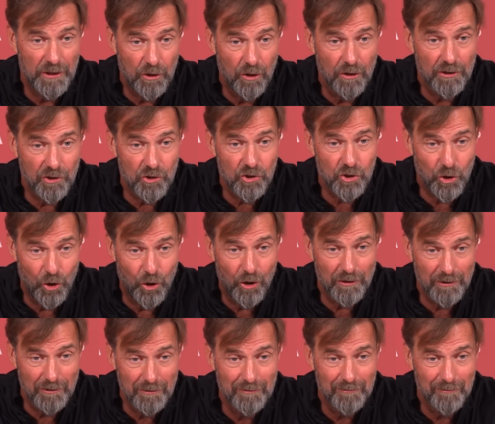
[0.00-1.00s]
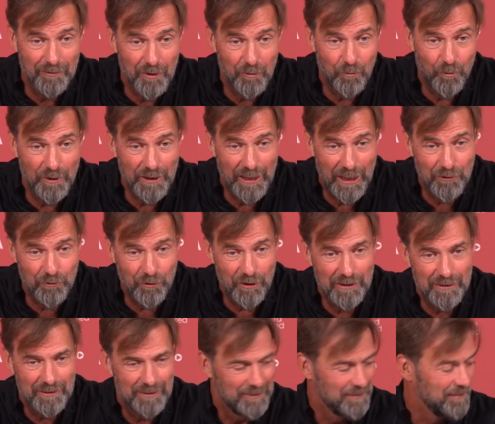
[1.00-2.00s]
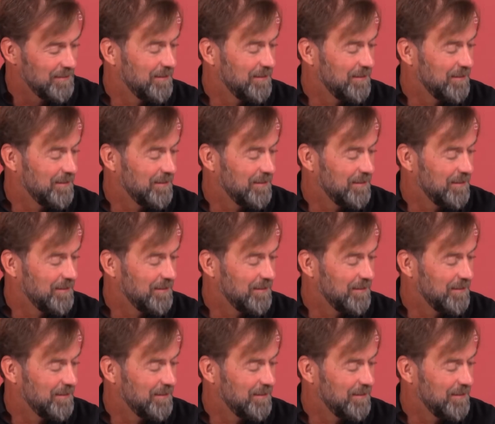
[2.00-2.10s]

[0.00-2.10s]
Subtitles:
he got his shirt with the 100.